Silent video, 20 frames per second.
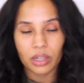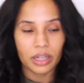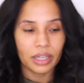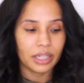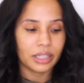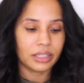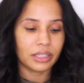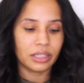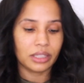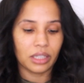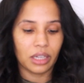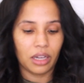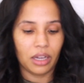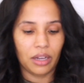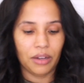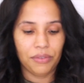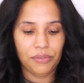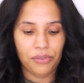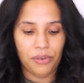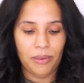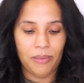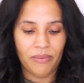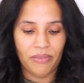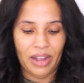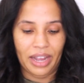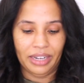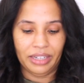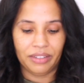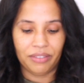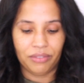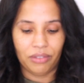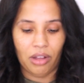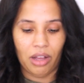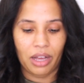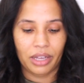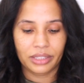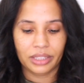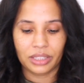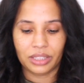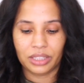it's from Violet
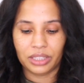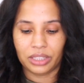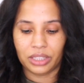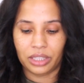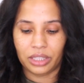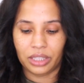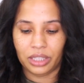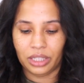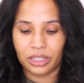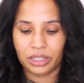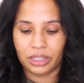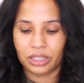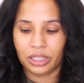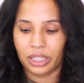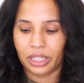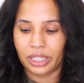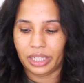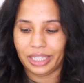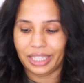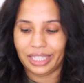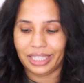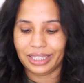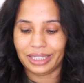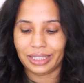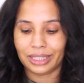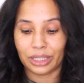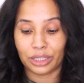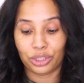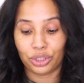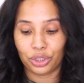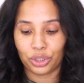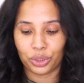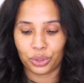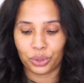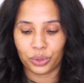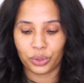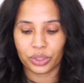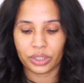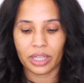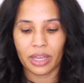Voss. This is the
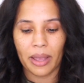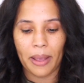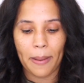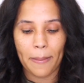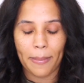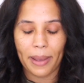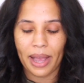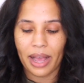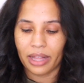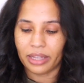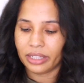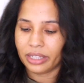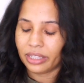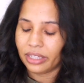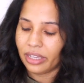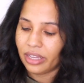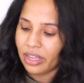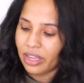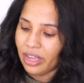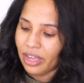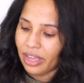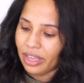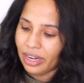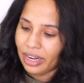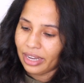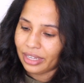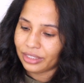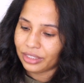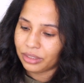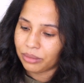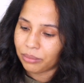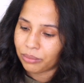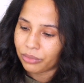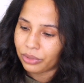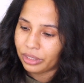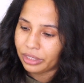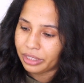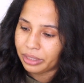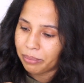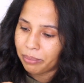Essentials palette, and it has some
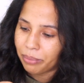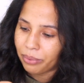really